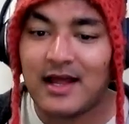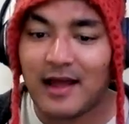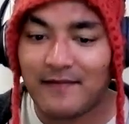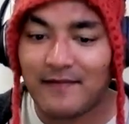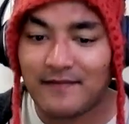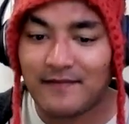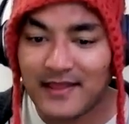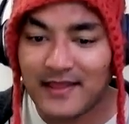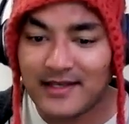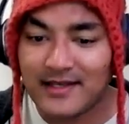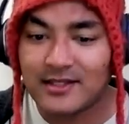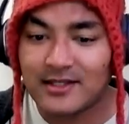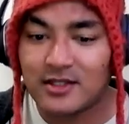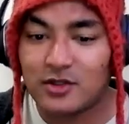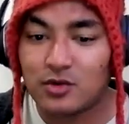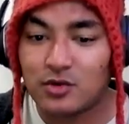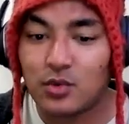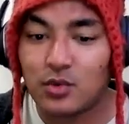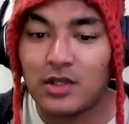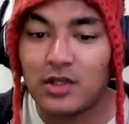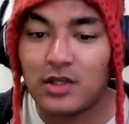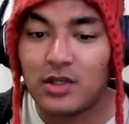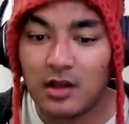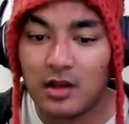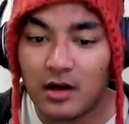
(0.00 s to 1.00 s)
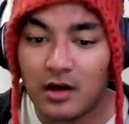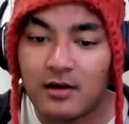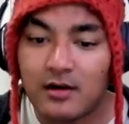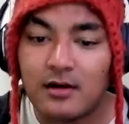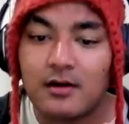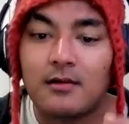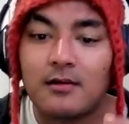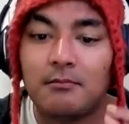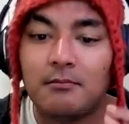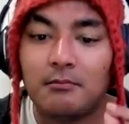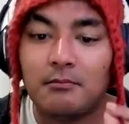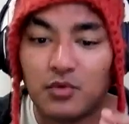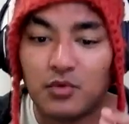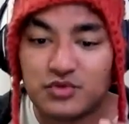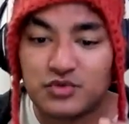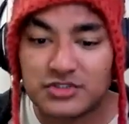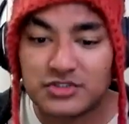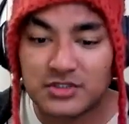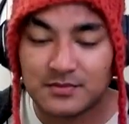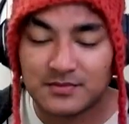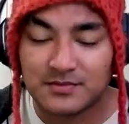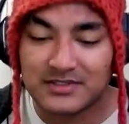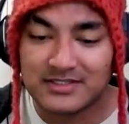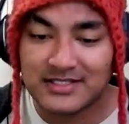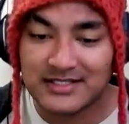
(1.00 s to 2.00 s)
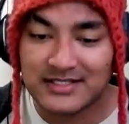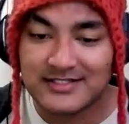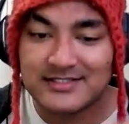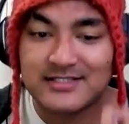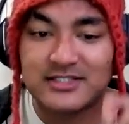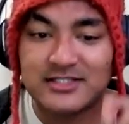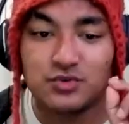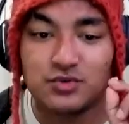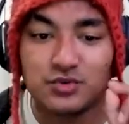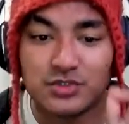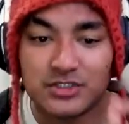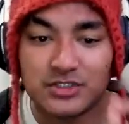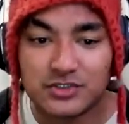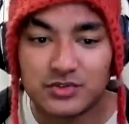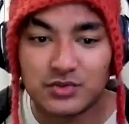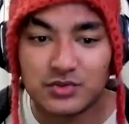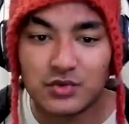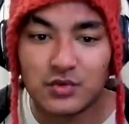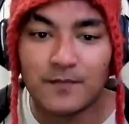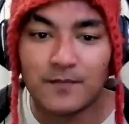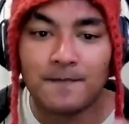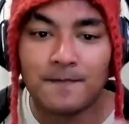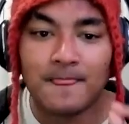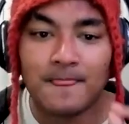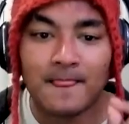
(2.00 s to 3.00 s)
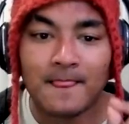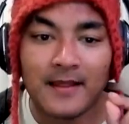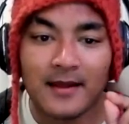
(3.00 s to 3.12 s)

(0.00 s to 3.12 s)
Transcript: and then you will learn most of the things you need to know